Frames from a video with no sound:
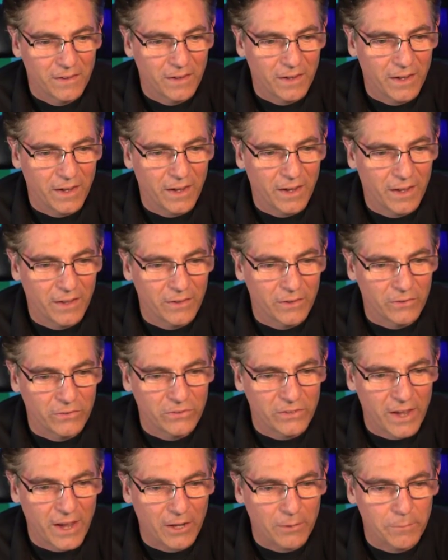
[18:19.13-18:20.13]
And the
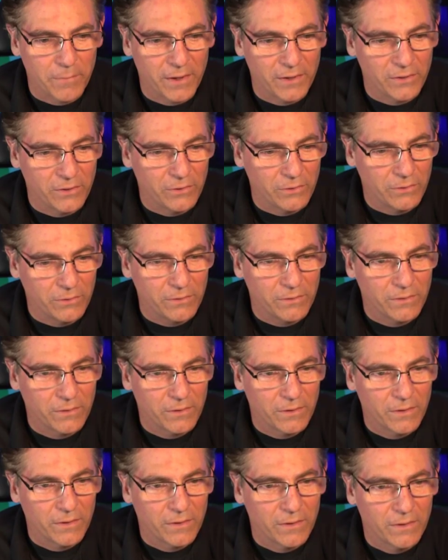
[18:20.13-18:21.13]
sound menu
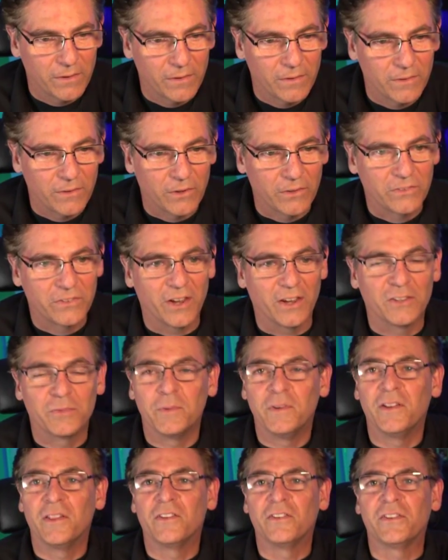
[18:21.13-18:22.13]
takes
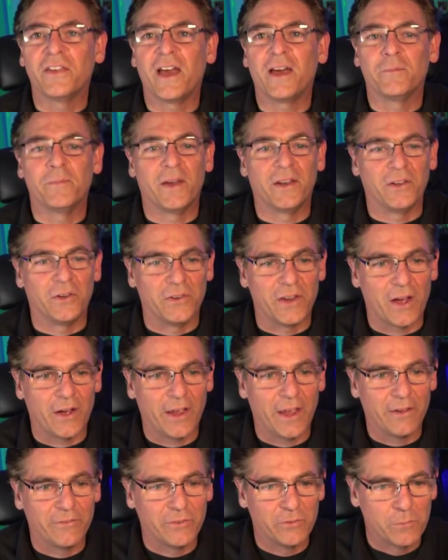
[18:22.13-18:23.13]
me to the sound menu. Now I
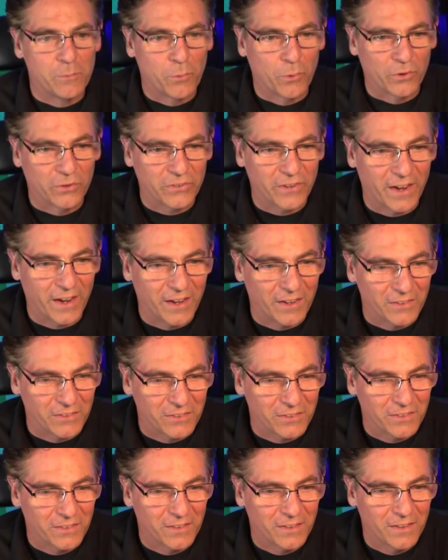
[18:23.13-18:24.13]
have even more sounds.